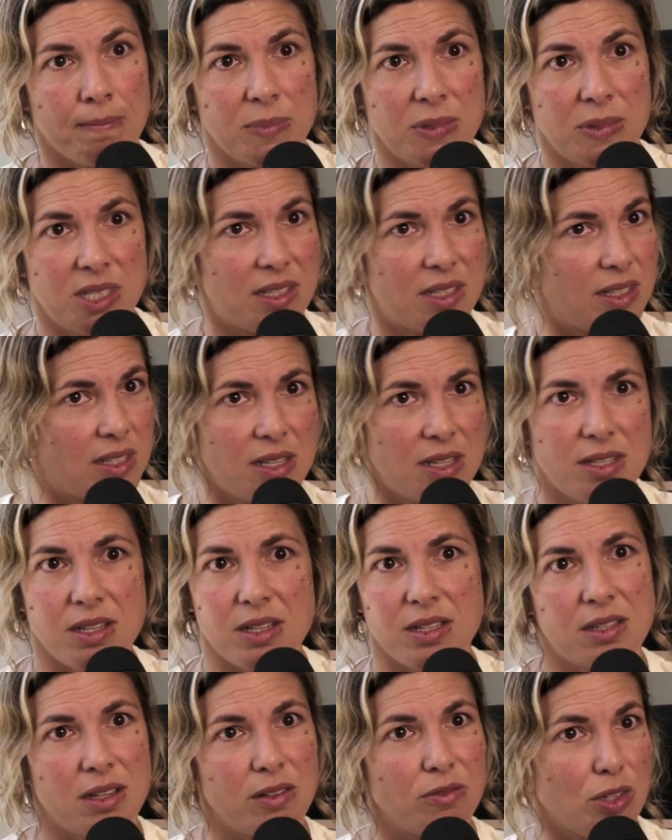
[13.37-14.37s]

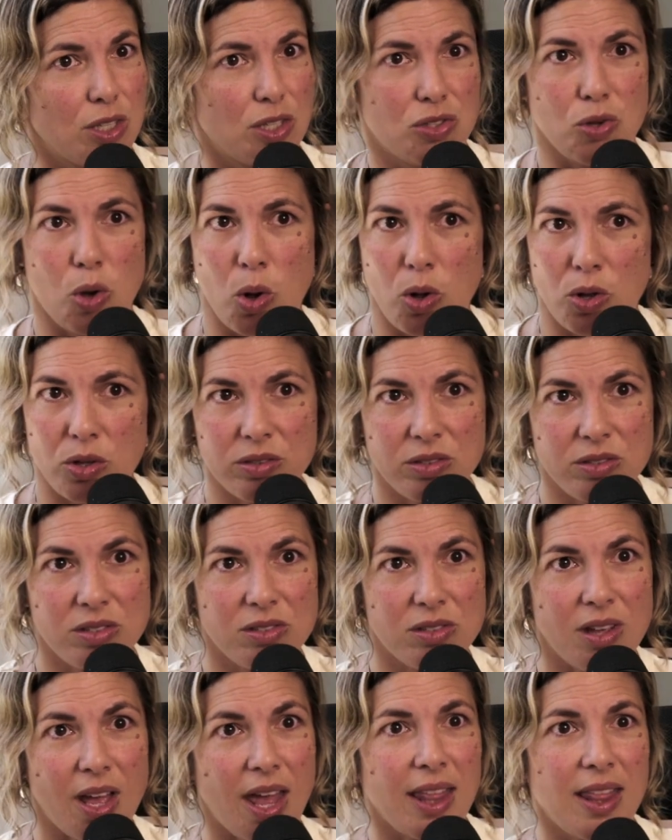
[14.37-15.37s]
statistics and
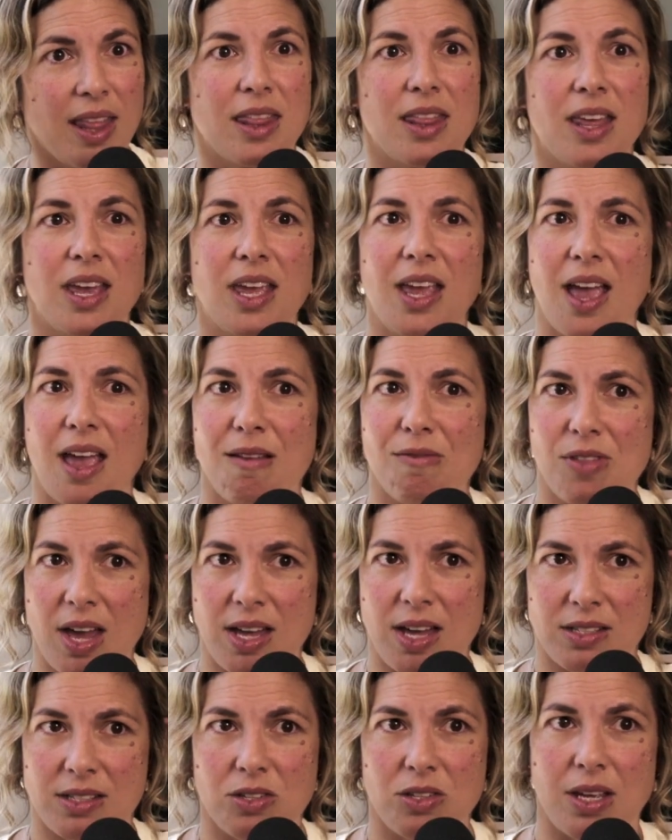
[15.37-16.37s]
results, and then they gave
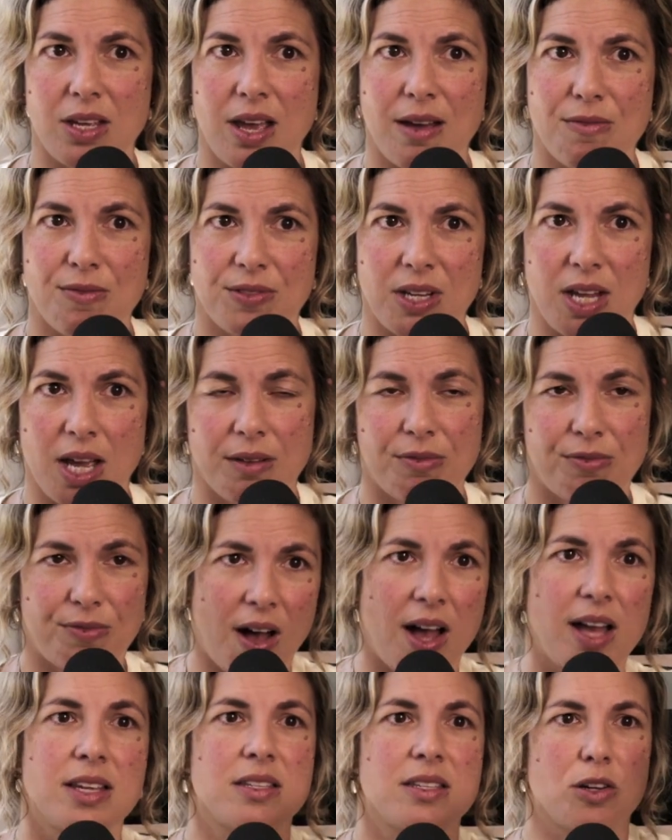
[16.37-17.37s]
that to the FDA.
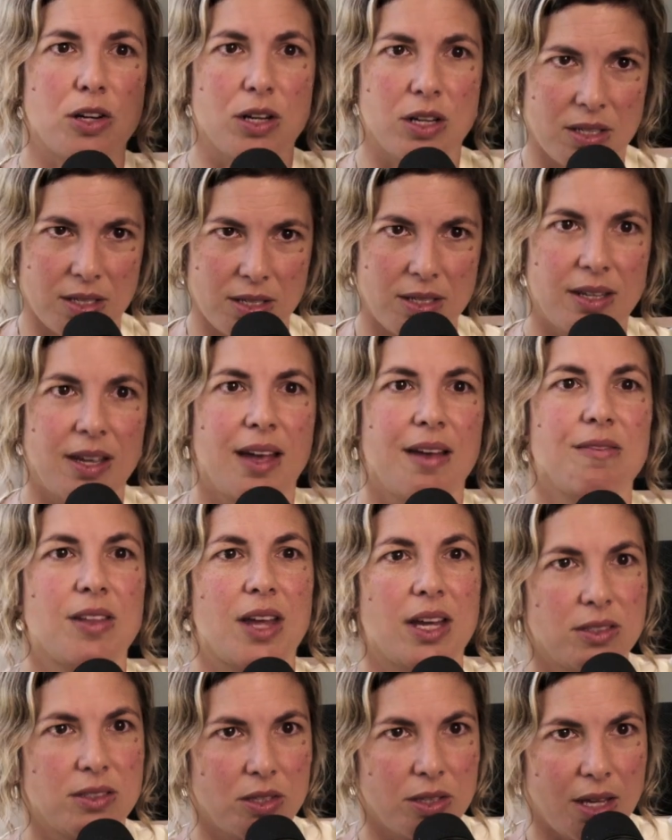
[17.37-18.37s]
Pfizer gave
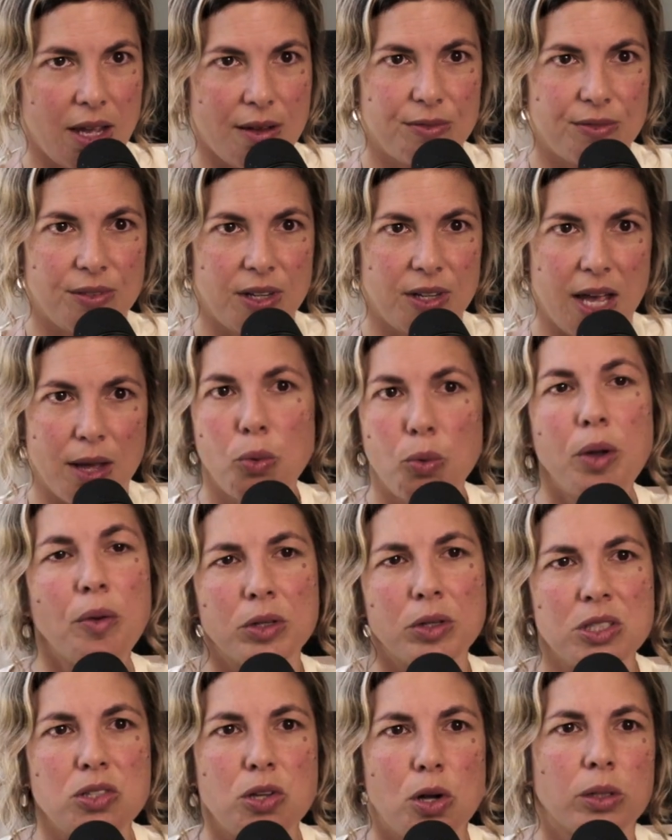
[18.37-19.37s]
that to the FDA. We
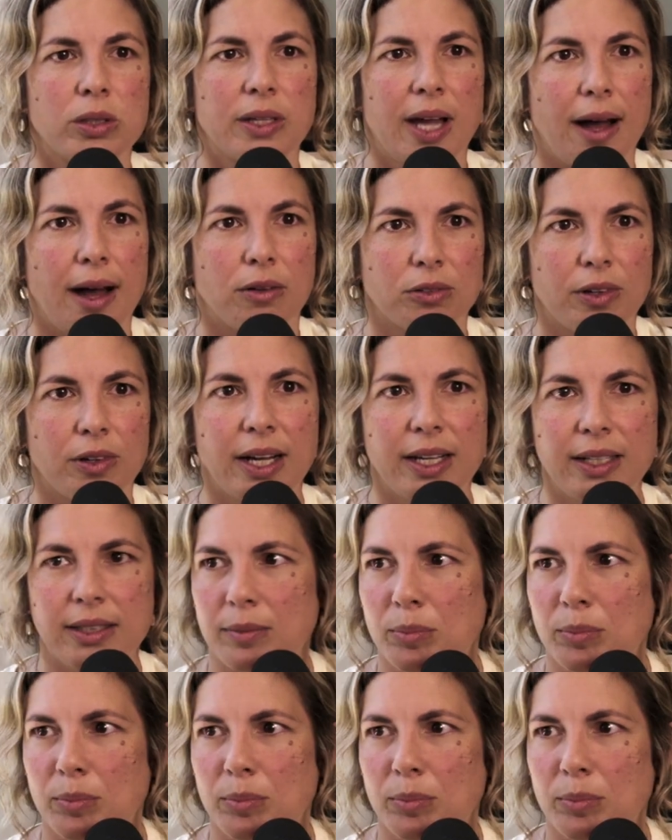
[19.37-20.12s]
were sold out, right?